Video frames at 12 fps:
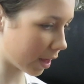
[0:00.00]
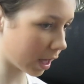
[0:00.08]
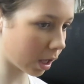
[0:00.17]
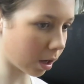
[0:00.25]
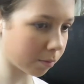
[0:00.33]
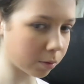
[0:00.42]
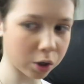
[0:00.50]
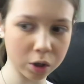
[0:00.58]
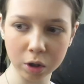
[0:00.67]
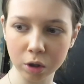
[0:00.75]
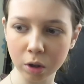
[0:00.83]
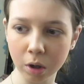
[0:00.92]
think I'm
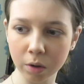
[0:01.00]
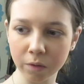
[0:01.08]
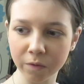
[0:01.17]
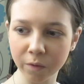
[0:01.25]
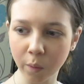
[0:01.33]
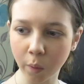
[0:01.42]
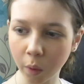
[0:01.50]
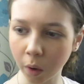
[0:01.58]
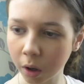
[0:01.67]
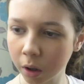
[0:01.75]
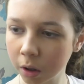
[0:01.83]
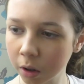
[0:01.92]
gonna go
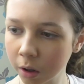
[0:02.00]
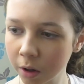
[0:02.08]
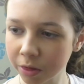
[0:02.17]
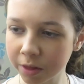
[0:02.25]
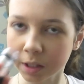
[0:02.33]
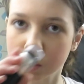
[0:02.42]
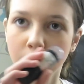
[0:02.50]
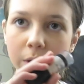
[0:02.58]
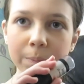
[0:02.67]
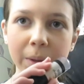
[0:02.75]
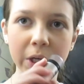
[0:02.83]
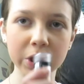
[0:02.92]
for this
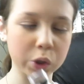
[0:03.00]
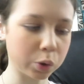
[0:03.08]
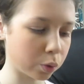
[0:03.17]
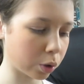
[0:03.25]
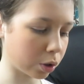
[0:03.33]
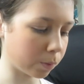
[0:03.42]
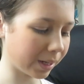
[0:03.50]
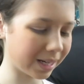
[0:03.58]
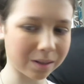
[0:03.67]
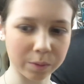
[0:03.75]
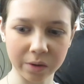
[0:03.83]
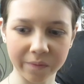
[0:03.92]
one because you can
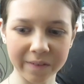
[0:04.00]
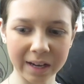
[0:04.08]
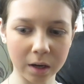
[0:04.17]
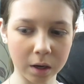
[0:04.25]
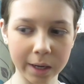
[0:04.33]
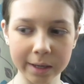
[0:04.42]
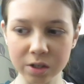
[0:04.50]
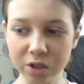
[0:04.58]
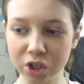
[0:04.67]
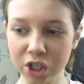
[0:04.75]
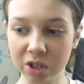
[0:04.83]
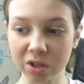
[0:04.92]
blend it with your finger
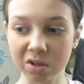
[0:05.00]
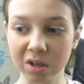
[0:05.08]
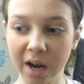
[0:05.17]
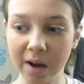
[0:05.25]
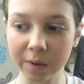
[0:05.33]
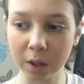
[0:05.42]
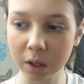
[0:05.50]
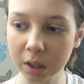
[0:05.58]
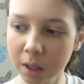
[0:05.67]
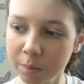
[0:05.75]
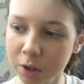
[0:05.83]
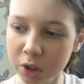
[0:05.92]
and she doesn't have a
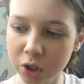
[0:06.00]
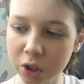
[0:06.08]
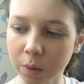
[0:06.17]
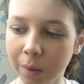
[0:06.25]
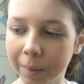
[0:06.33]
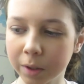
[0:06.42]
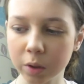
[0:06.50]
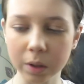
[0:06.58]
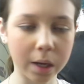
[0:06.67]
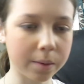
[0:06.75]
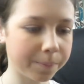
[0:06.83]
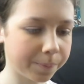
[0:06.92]
highlight brush, so I'm gonna do
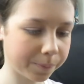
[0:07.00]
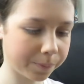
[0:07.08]
that.